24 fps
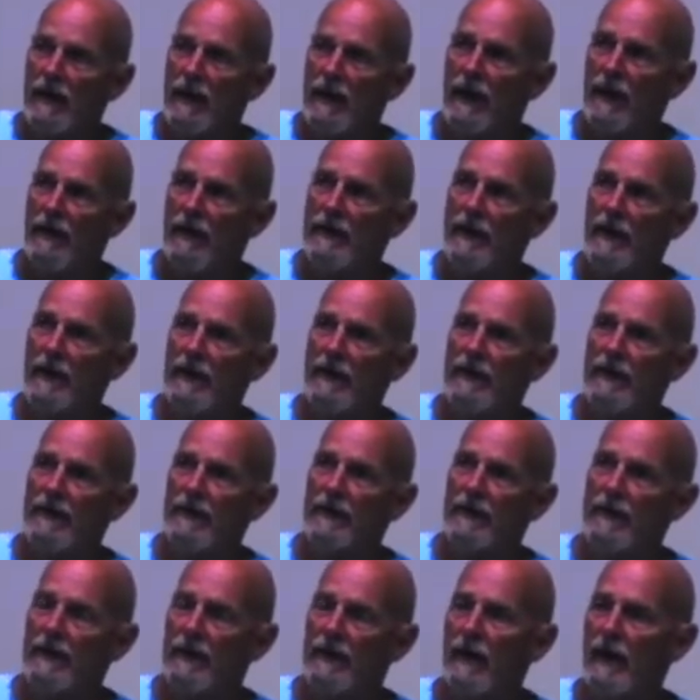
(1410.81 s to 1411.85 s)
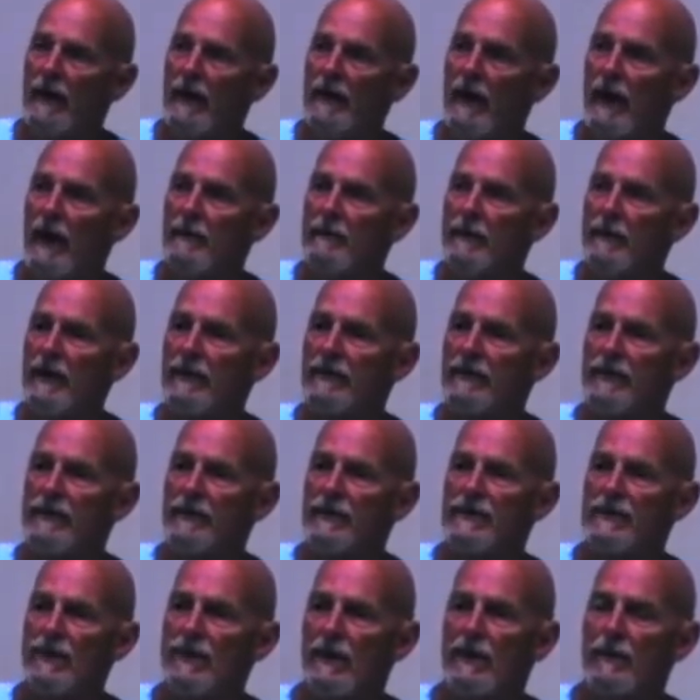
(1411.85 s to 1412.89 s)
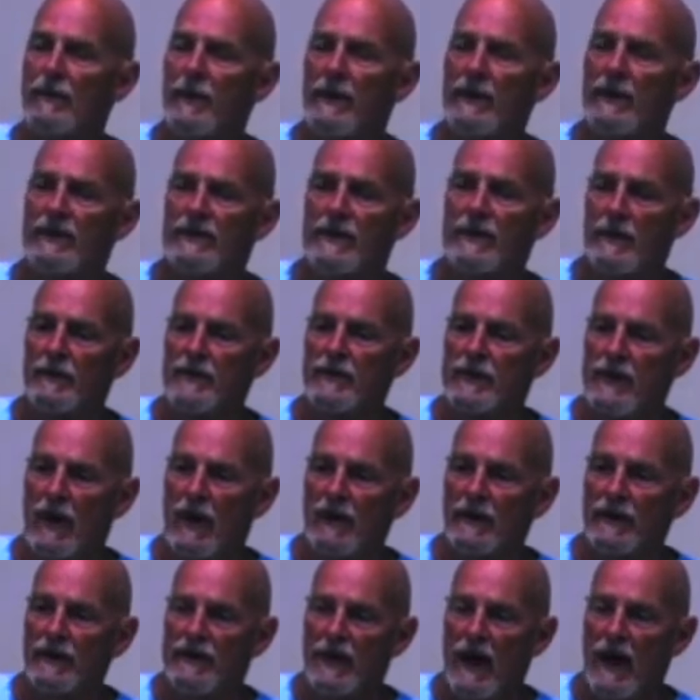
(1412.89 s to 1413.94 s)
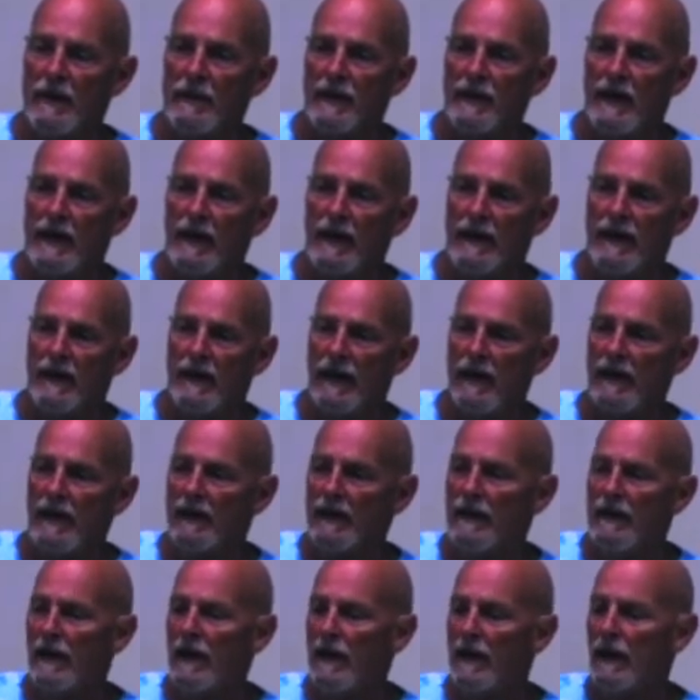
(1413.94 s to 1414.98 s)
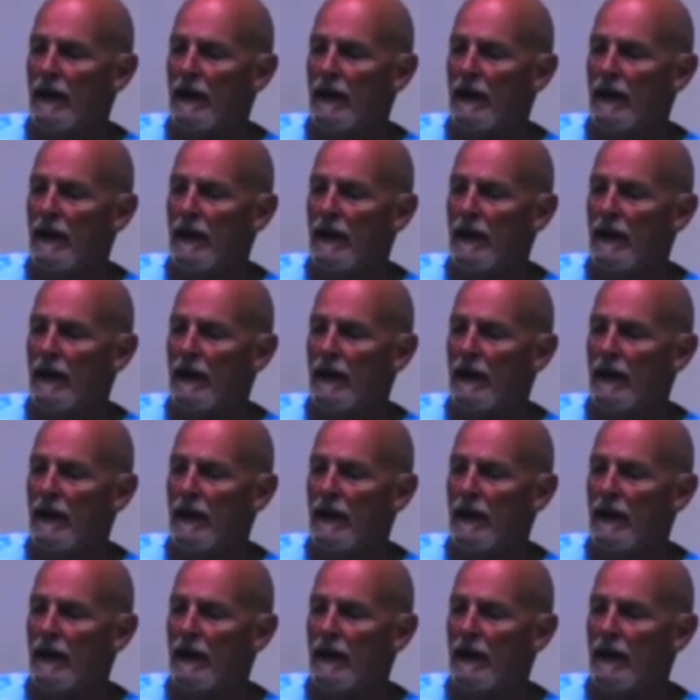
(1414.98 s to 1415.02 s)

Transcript: And then I meet this gentleman, his name's Charlie Dominic, and